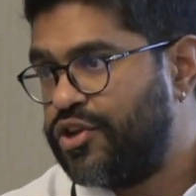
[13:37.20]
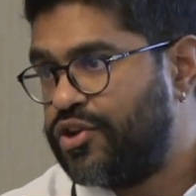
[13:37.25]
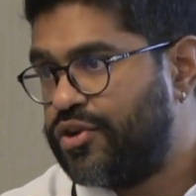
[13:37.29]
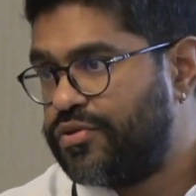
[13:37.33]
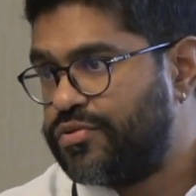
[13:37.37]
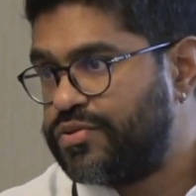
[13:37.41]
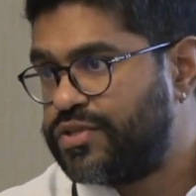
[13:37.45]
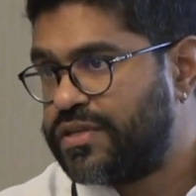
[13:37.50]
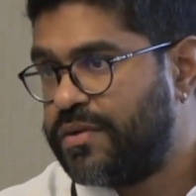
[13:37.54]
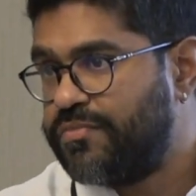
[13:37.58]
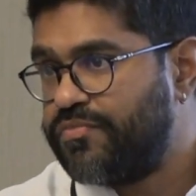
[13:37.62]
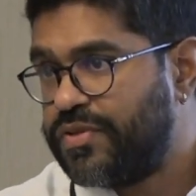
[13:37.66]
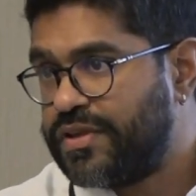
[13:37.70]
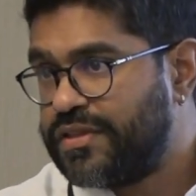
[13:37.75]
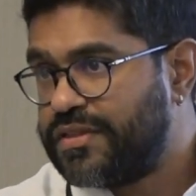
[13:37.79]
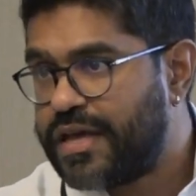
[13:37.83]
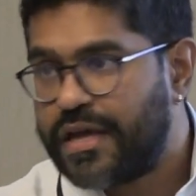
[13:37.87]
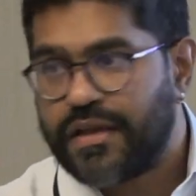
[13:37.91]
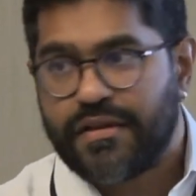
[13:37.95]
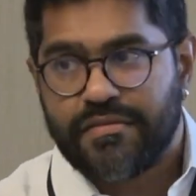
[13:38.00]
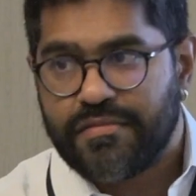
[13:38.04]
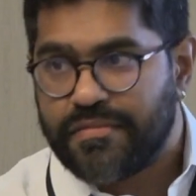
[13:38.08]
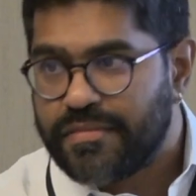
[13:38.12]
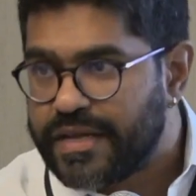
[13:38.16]
something
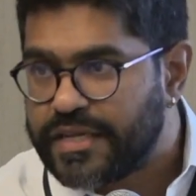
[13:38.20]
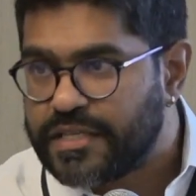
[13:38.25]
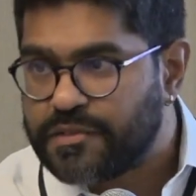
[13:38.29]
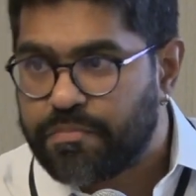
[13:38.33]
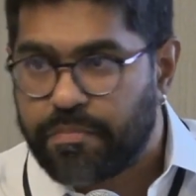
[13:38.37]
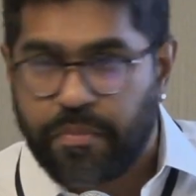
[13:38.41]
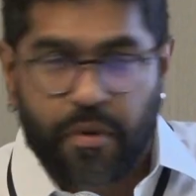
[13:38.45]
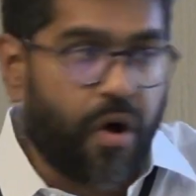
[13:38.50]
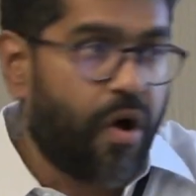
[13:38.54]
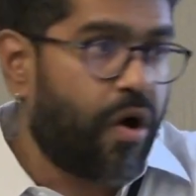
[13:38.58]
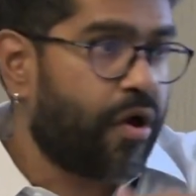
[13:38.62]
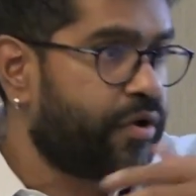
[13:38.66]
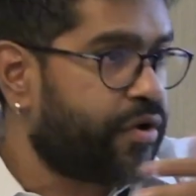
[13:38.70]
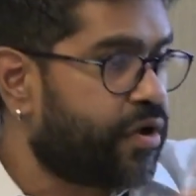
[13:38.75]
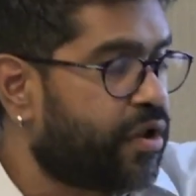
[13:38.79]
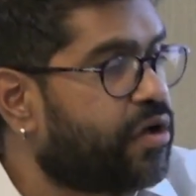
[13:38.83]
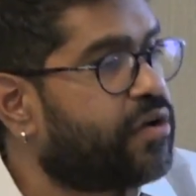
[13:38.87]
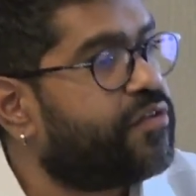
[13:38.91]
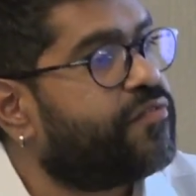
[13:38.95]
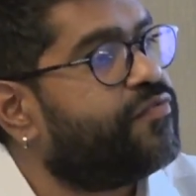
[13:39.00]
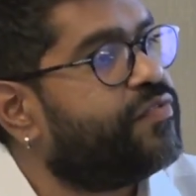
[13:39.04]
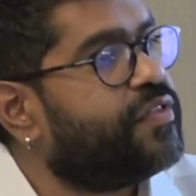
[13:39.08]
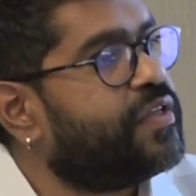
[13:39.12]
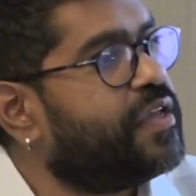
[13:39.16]
that is part
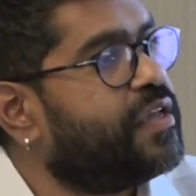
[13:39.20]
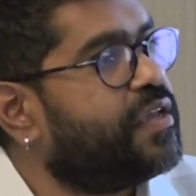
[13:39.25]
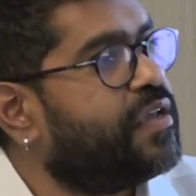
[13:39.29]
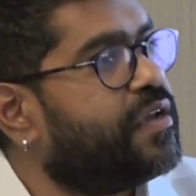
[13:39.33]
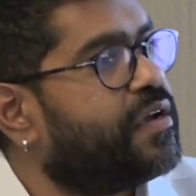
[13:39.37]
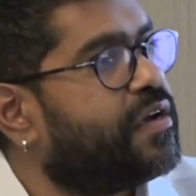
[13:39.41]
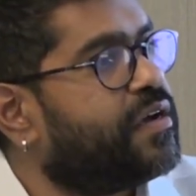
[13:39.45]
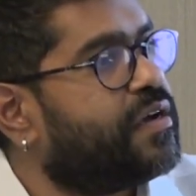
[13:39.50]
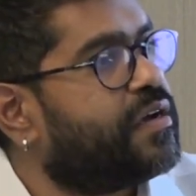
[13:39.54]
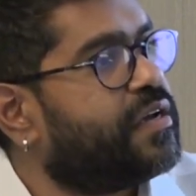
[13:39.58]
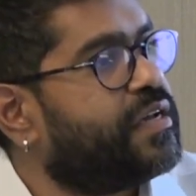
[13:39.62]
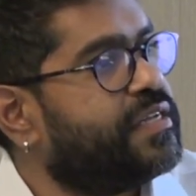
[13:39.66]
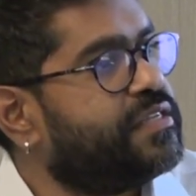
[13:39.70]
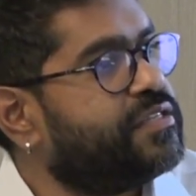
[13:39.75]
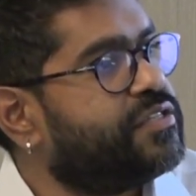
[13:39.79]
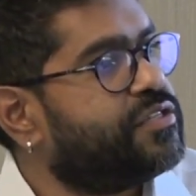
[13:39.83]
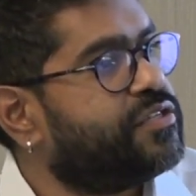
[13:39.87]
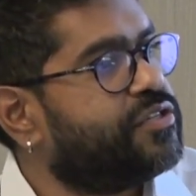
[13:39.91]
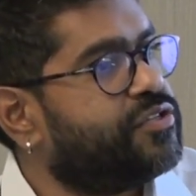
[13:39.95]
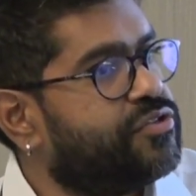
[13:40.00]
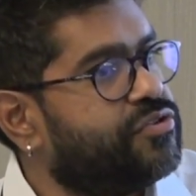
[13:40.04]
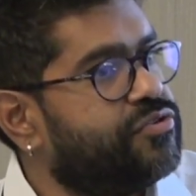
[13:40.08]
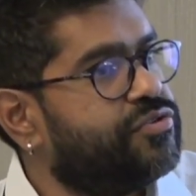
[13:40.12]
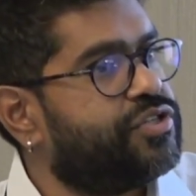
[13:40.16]
of the
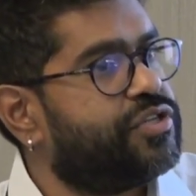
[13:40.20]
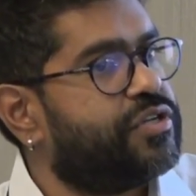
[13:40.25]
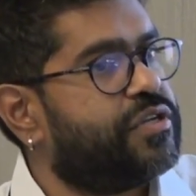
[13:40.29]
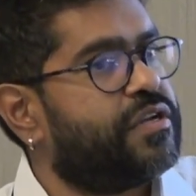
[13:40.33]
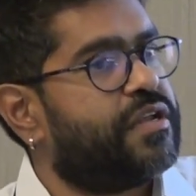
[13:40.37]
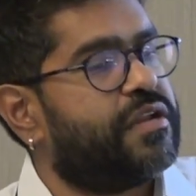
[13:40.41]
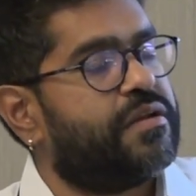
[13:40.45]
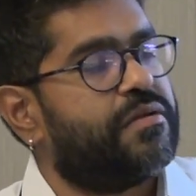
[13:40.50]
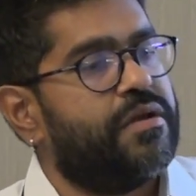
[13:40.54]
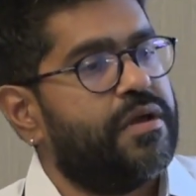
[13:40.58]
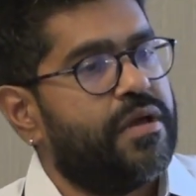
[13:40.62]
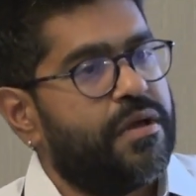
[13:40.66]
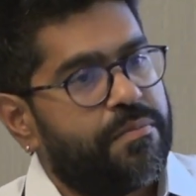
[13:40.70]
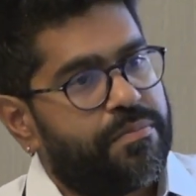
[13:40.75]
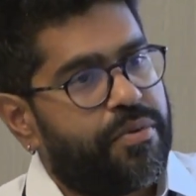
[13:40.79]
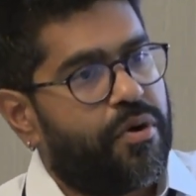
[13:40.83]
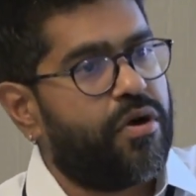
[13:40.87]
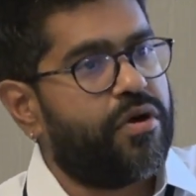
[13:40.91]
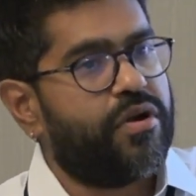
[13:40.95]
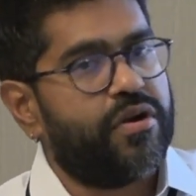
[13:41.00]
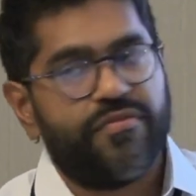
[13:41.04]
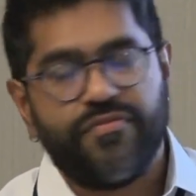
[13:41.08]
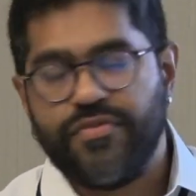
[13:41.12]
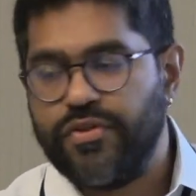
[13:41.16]
institution and
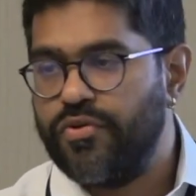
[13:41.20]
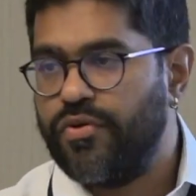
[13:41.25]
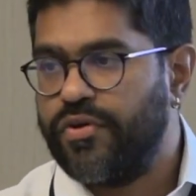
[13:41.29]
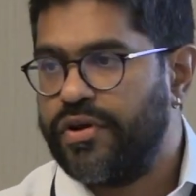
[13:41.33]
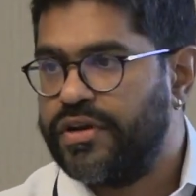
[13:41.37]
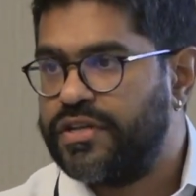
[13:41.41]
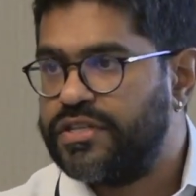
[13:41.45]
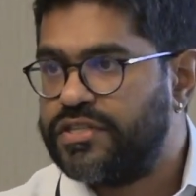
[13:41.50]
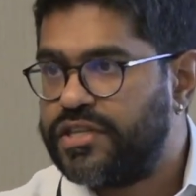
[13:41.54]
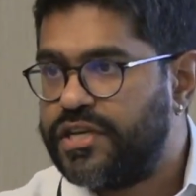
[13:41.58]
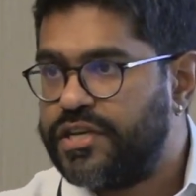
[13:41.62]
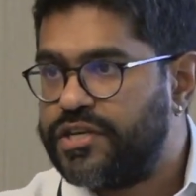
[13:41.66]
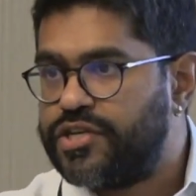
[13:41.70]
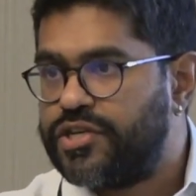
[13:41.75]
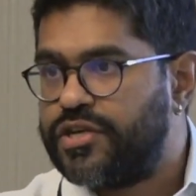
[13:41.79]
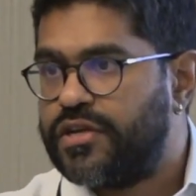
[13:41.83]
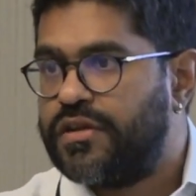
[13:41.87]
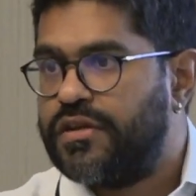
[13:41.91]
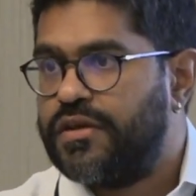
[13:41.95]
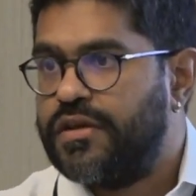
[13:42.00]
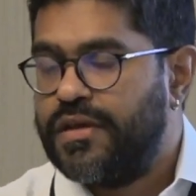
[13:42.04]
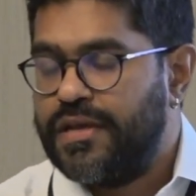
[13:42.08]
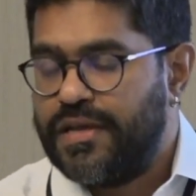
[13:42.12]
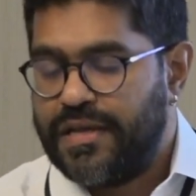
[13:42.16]
part of the
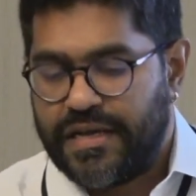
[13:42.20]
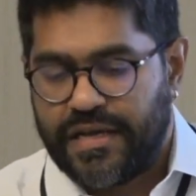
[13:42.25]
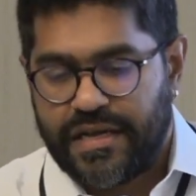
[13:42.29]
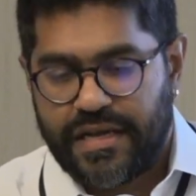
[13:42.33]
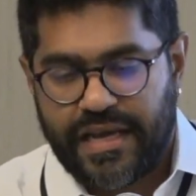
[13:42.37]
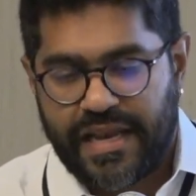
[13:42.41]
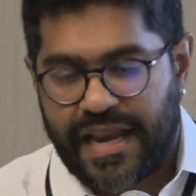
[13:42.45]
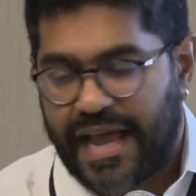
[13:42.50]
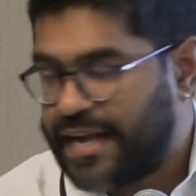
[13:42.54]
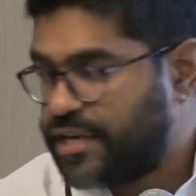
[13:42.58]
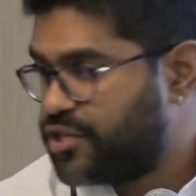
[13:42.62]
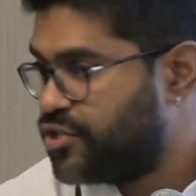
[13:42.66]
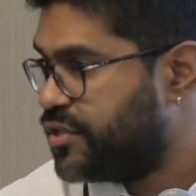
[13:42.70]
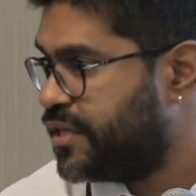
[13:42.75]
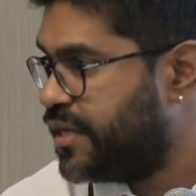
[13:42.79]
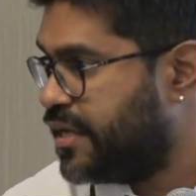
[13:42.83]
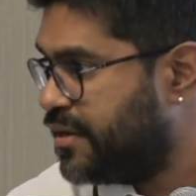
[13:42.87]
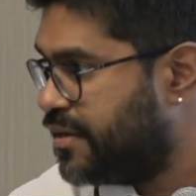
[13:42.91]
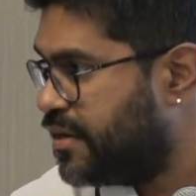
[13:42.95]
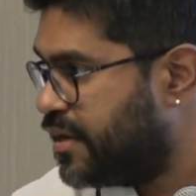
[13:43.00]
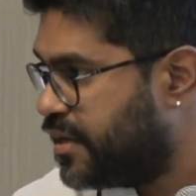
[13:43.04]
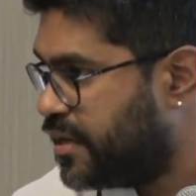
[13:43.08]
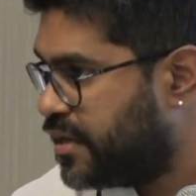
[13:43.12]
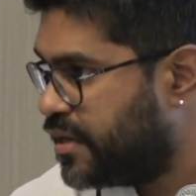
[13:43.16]
organization and
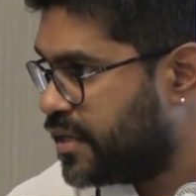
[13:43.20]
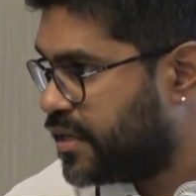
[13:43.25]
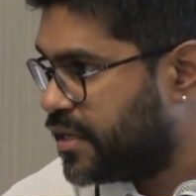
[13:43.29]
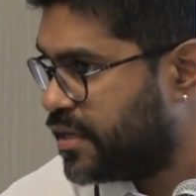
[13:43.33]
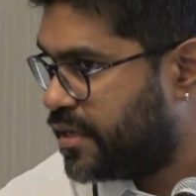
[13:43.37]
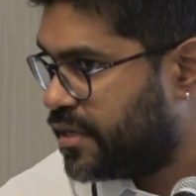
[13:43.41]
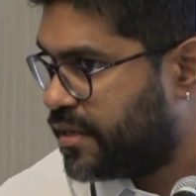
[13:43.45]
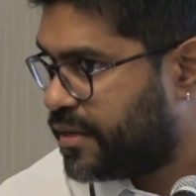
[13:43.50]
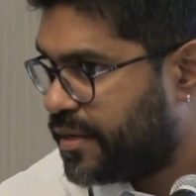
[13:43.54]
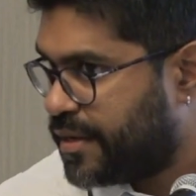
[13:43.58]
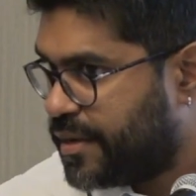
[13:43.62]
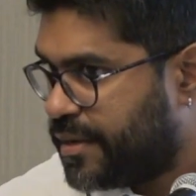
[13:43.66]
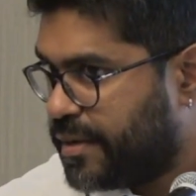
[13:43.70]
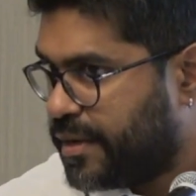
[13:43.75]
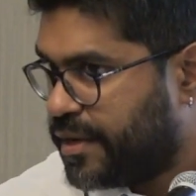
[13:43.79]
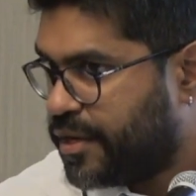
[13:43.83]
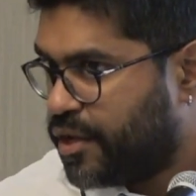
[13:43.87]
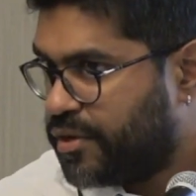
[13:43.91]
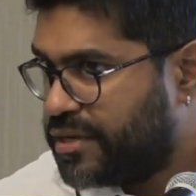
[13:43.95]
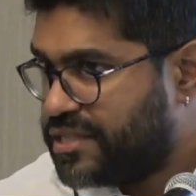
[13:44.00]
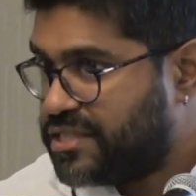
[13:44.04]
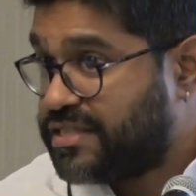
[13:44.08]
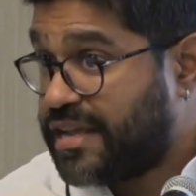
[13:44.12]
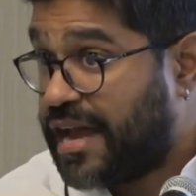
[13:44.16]
actually
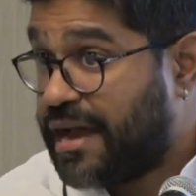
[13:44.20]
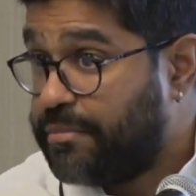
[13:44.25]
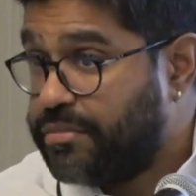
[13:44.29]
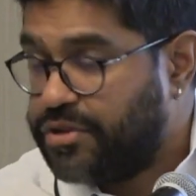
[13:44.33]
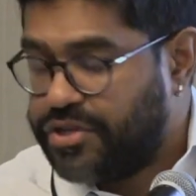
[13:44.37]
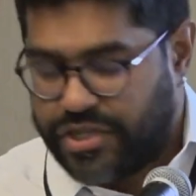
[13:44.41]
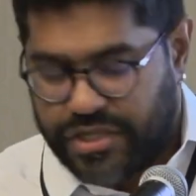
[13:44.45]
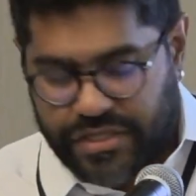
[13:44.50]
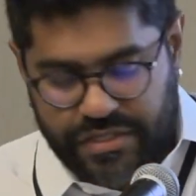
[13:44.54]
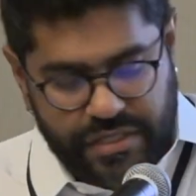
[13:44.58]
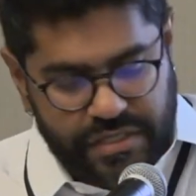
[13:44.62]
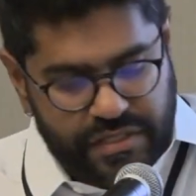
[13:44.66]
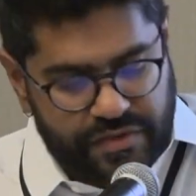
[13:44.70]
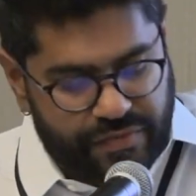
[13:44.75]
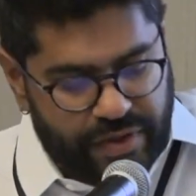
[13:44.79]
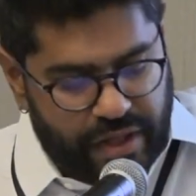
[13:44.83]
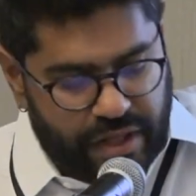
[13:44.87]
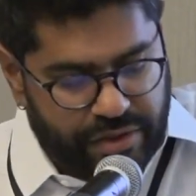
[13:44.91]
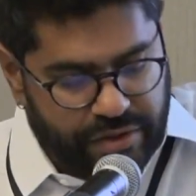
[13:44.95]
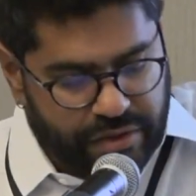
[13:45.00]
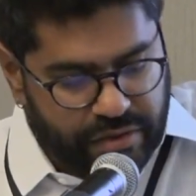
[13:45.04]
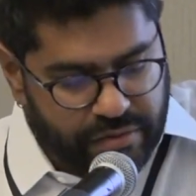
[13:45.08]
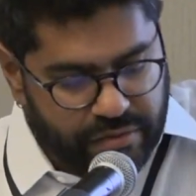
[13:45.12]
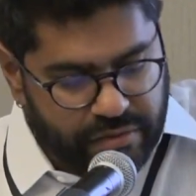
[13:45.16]
establishes its
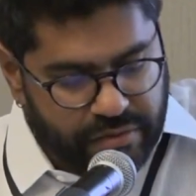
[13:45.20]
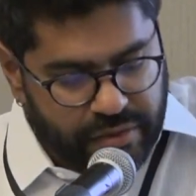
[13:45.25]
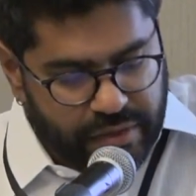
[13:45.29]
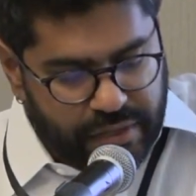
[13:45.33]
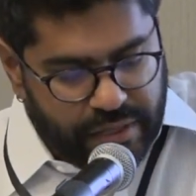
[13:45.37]
value.